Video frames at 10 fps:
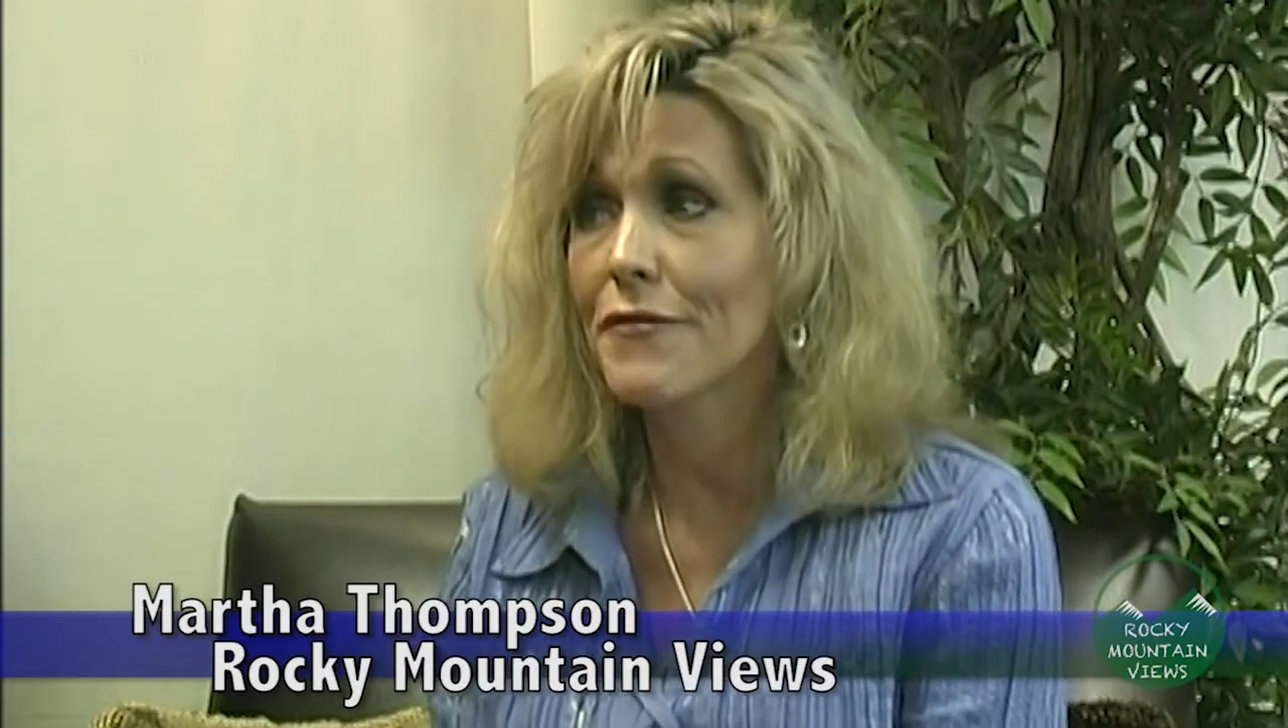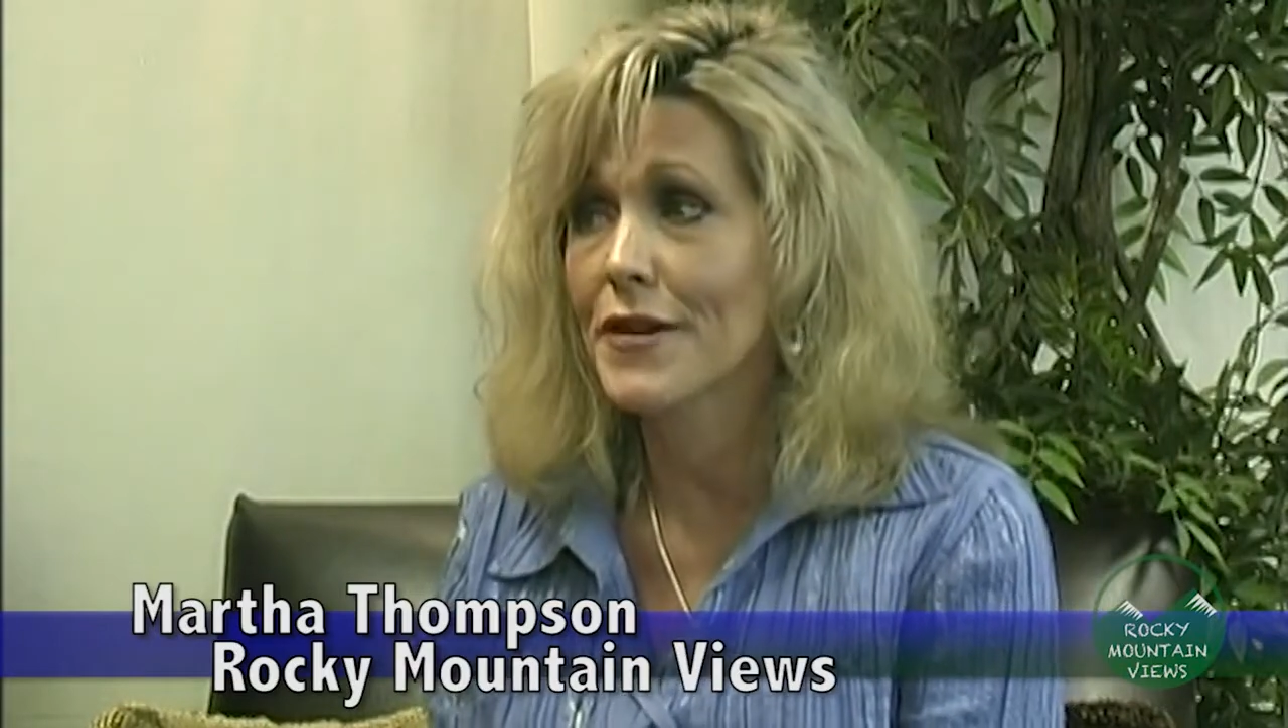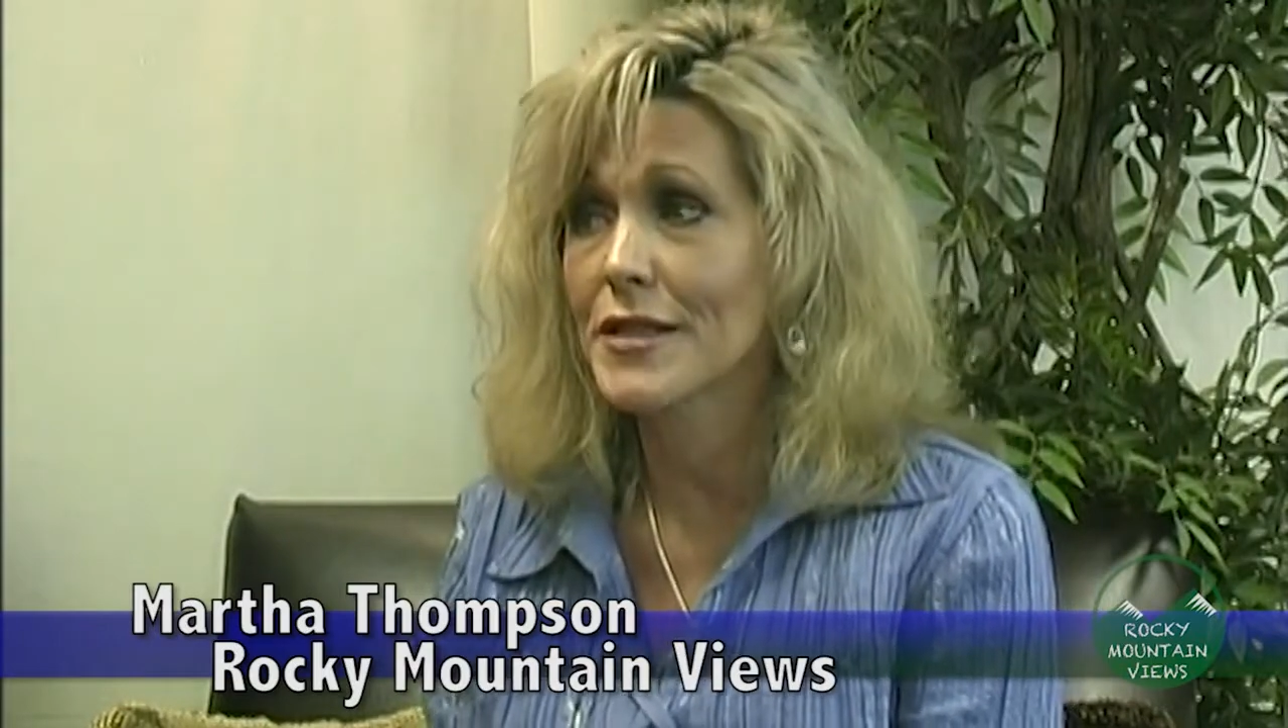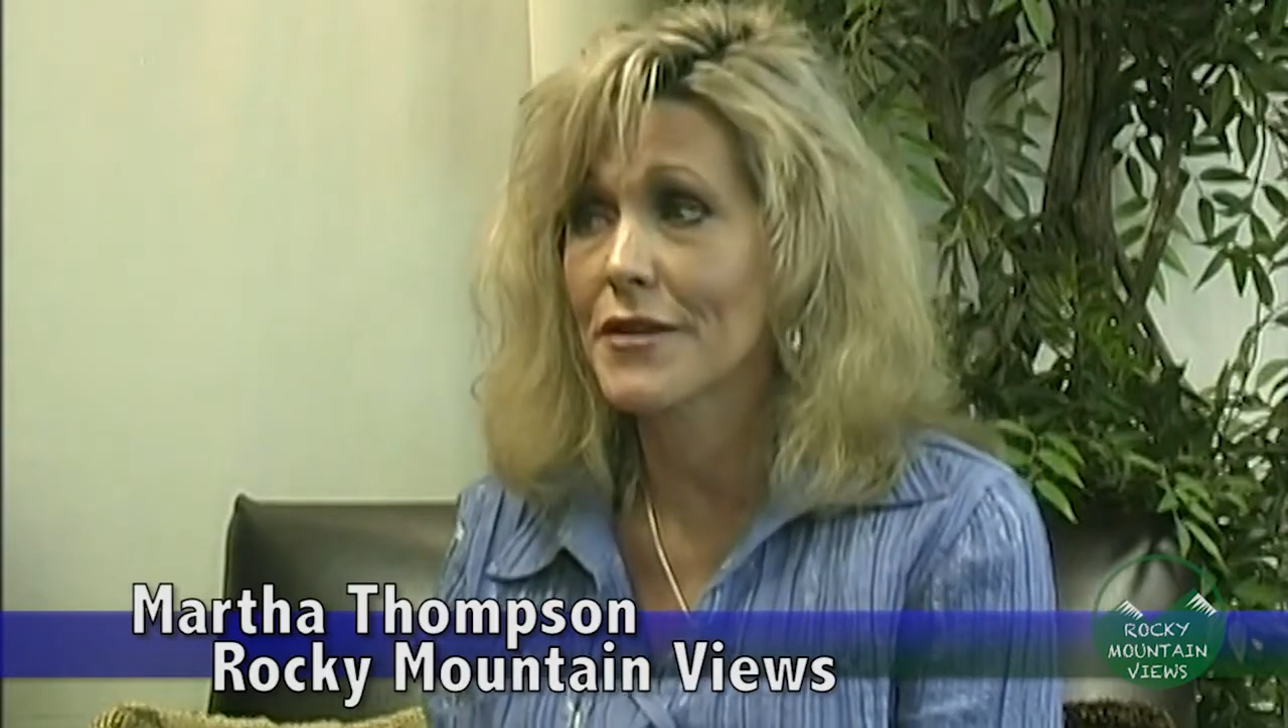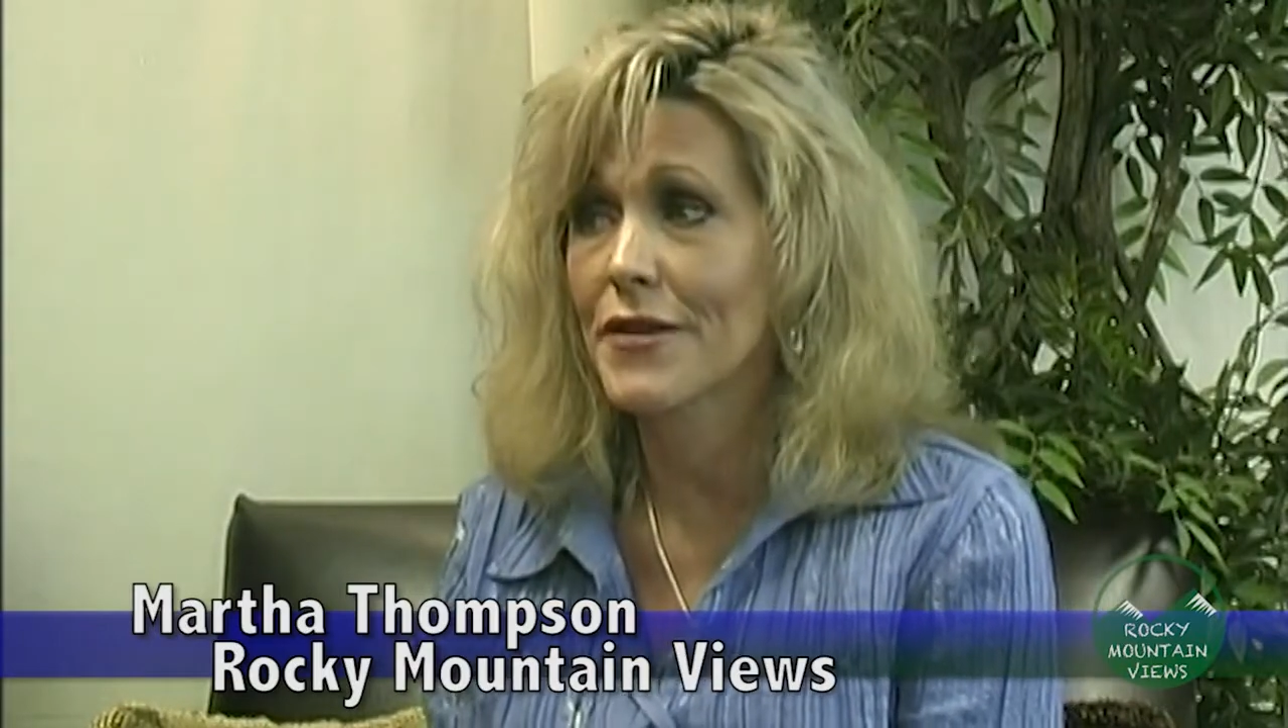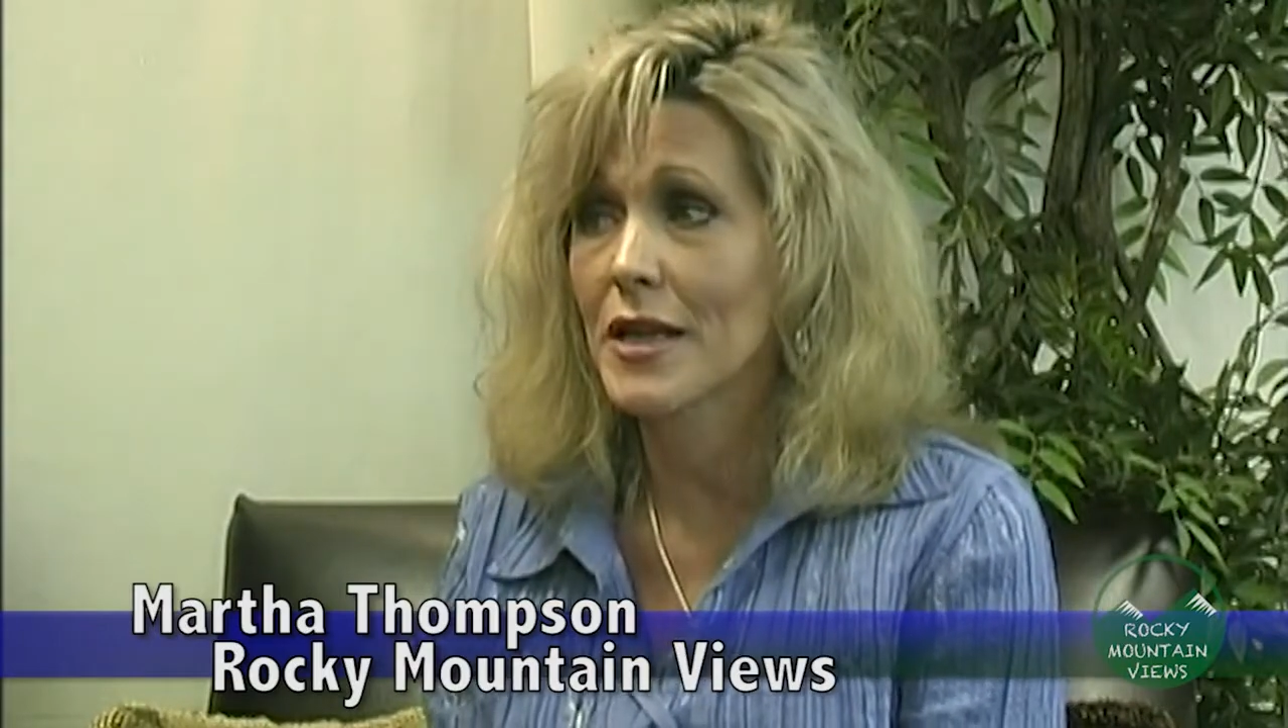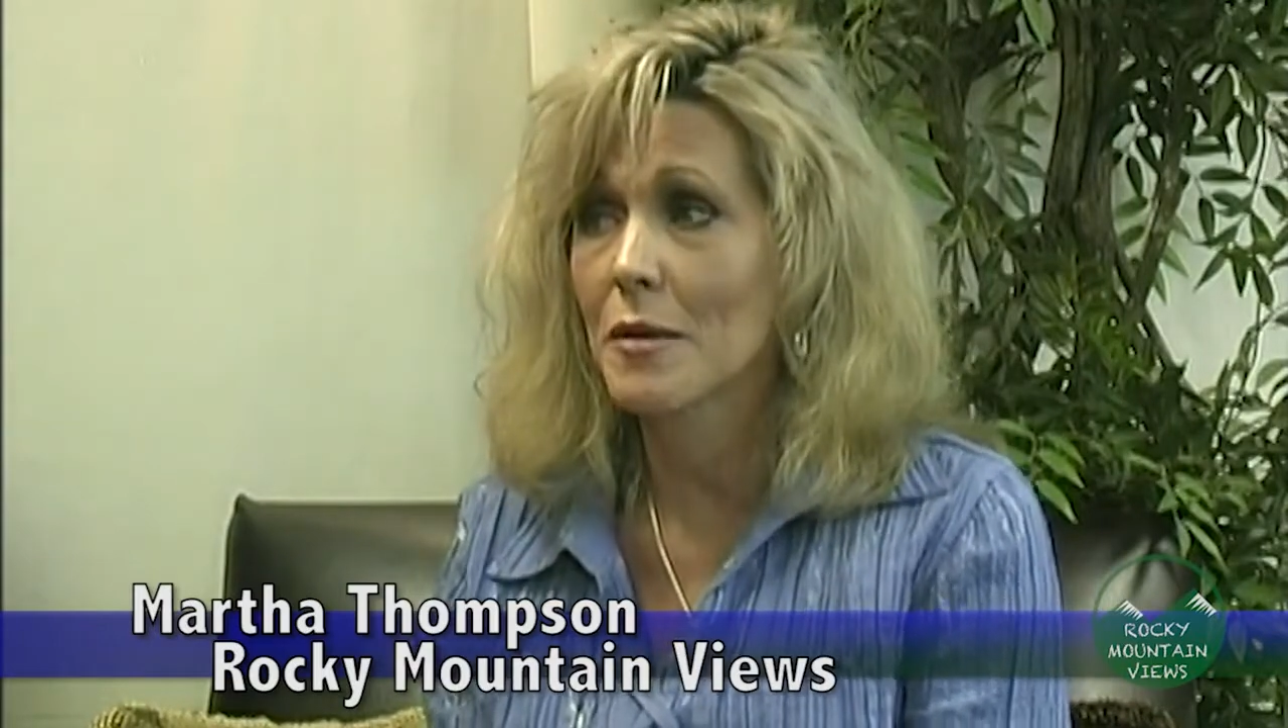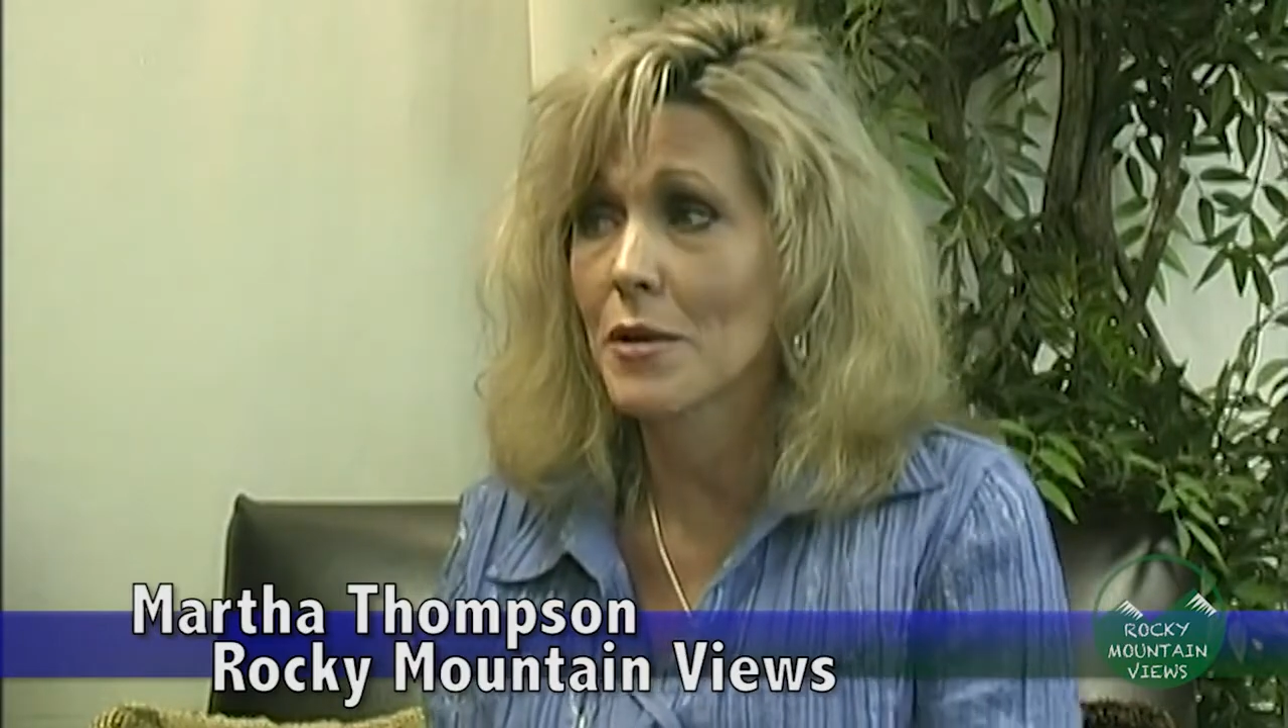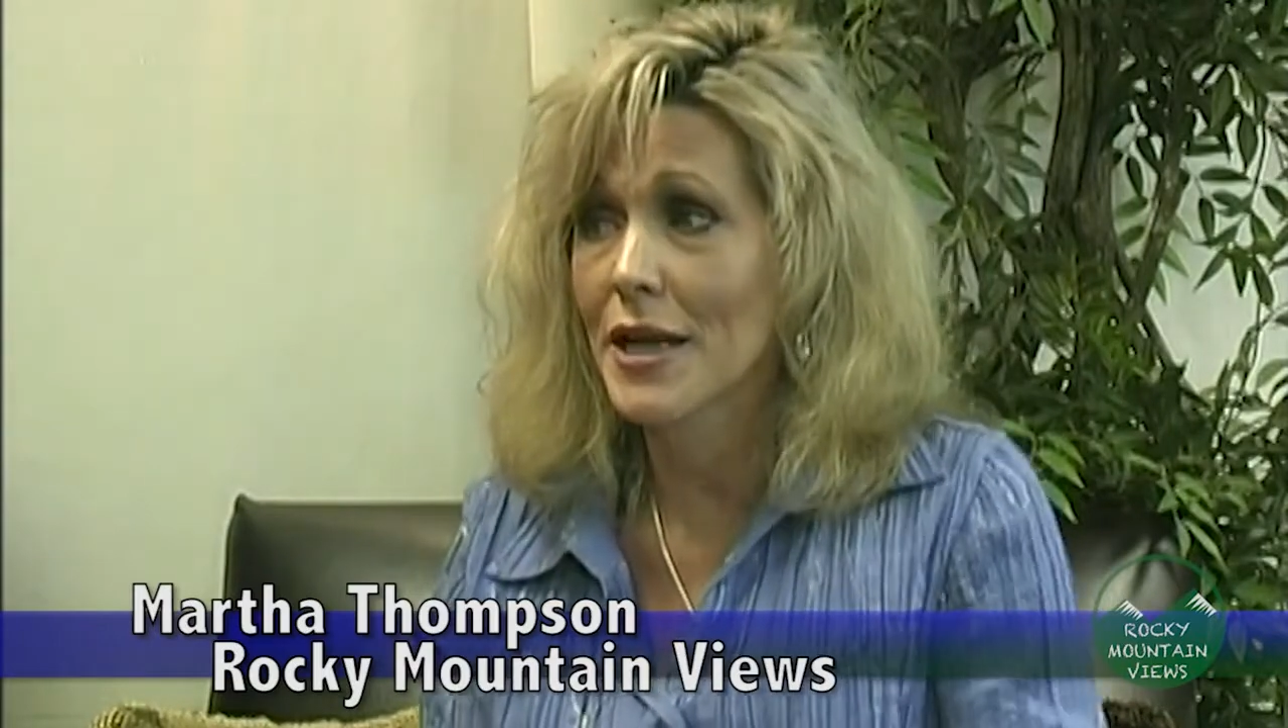funds available,